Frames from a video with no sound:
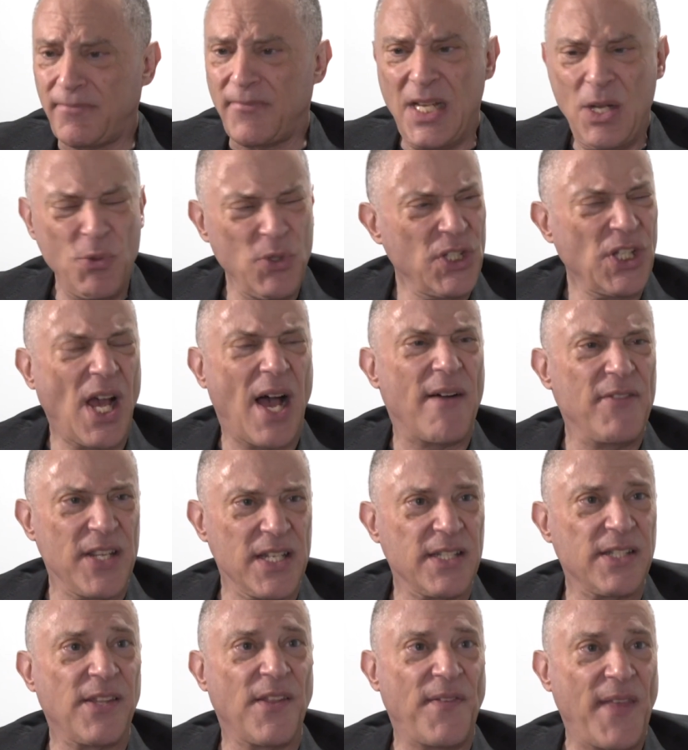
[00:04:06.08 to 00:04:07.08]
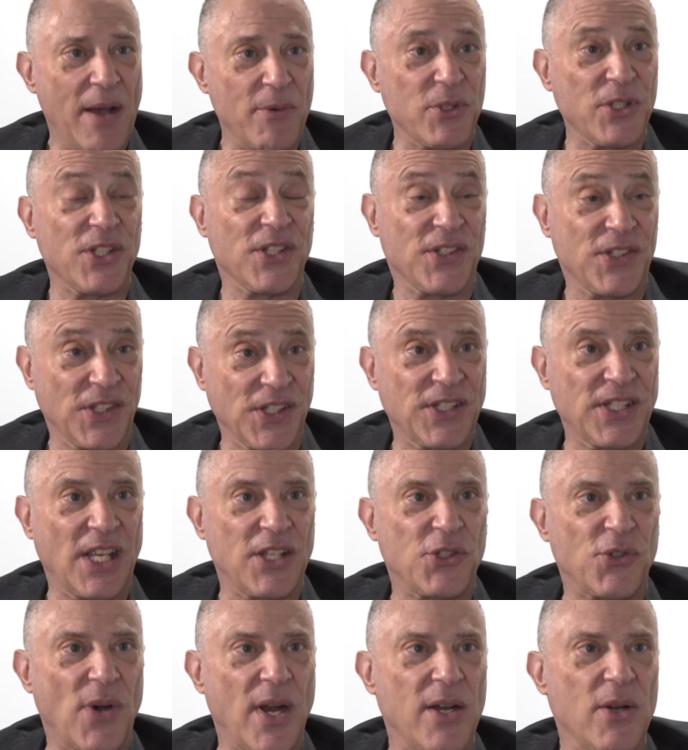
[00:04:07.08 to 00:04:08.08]
it was obvious that was a
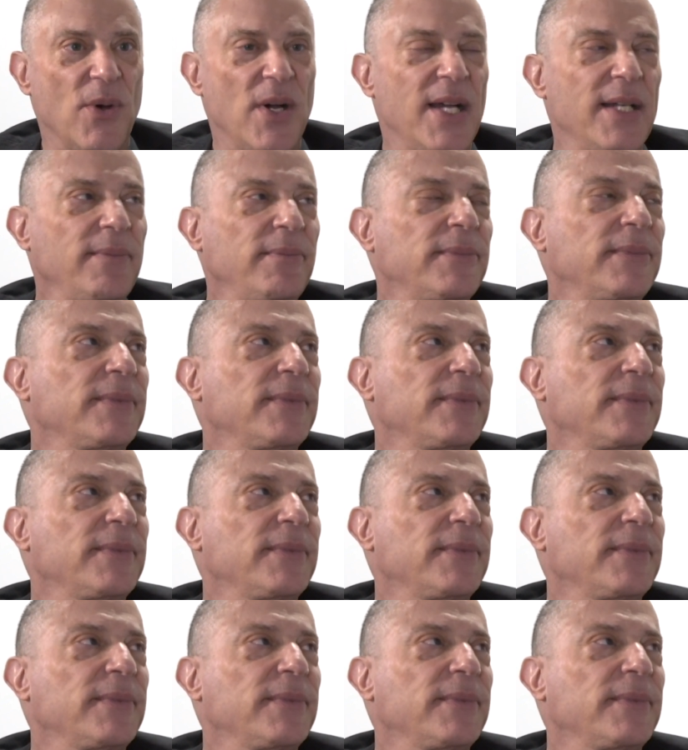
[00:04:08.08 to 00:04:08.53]
success right away.